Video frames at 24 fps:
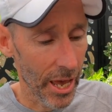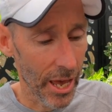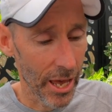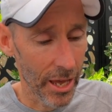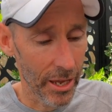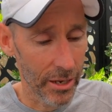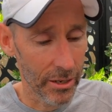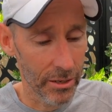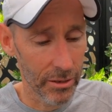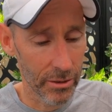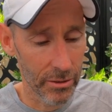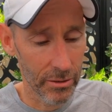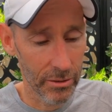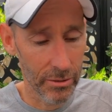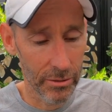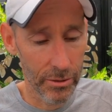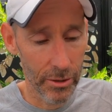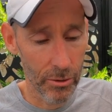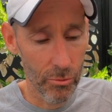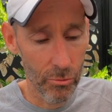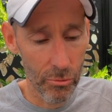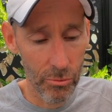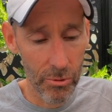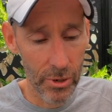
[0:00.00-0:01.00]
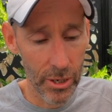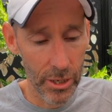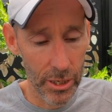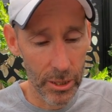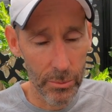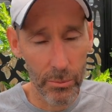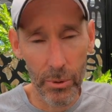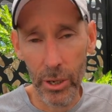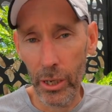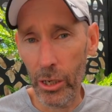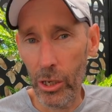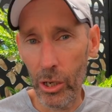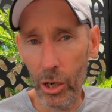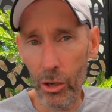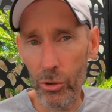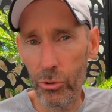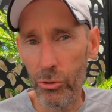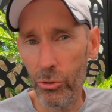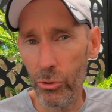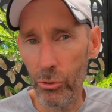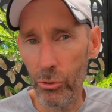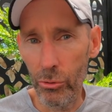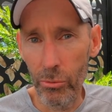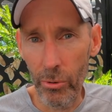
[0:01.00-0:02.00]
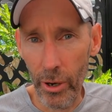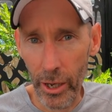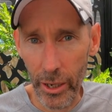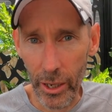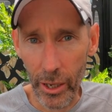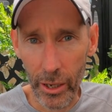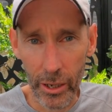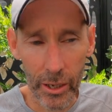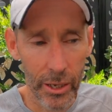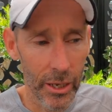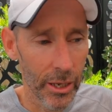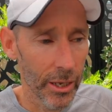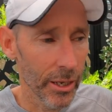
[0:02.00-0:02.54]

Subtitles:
and they're really my go-to runner.